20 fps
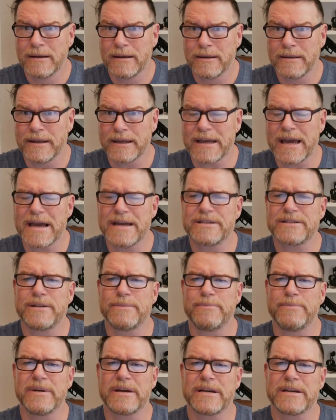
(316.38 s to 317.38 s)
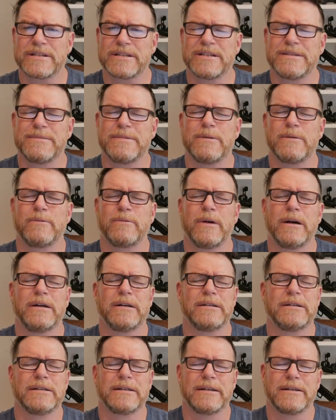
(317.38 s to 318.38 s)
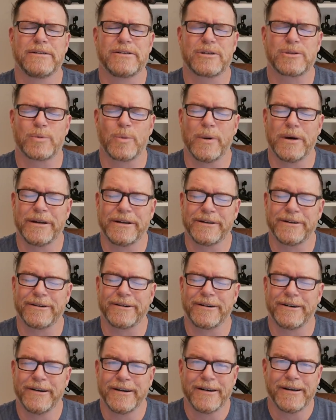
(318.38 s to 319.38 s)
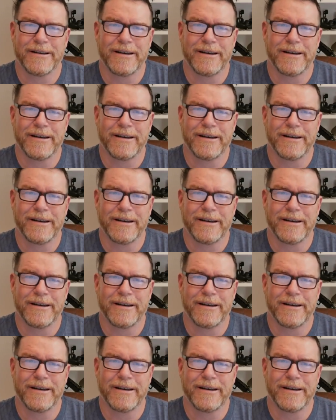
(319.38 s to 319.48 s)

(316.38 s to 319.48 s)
That guy is the biggest swindler